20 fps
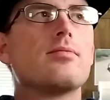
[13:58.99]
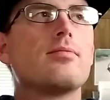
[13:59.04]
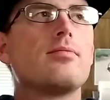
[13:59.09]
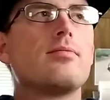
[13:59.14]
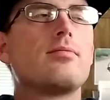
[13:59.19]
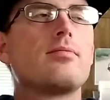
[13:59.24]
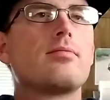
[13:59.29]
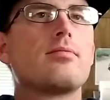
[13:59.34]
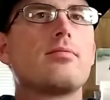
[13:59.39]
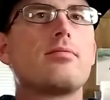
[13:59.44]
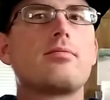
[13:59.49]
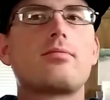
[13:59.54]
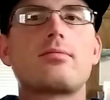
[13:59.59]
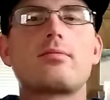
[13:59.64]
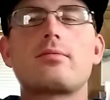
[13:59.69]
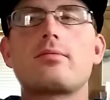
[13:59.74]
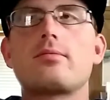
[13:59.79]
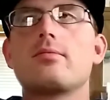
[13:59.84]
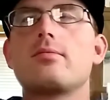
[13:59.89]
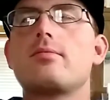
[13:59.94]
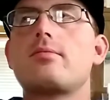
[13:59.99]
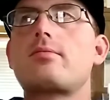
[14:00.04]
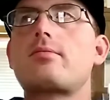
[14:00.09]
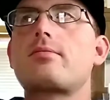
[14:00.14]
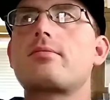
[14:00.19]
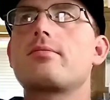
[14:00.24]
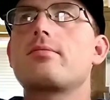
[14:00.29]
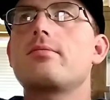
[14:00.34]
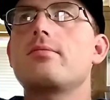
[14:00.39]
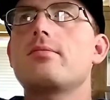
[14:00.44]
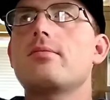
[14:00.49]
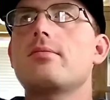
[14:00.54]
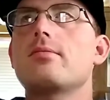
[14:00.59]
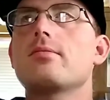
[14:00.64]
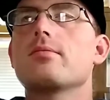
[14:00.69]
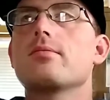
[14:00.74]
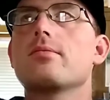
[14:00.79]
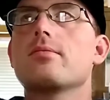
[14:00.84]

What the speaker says: (silence)